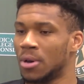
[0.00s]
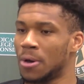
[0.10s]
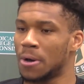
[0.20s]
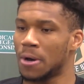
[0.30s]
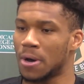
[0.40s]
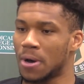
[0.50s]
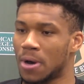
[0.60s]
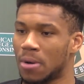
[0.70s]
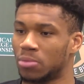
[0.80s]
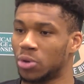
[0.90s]

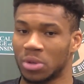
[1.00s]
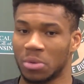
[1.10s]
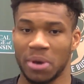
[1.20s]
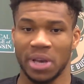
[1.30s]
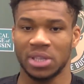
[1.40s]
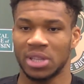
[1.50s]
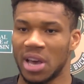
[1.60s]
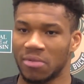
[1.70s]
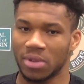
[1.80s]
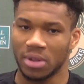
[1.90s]
Um, so it was amazing
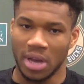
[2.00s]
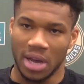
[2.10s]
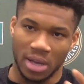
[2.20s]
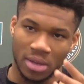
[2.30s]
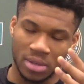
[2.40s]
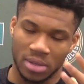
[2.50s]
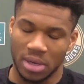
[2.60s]
having guys,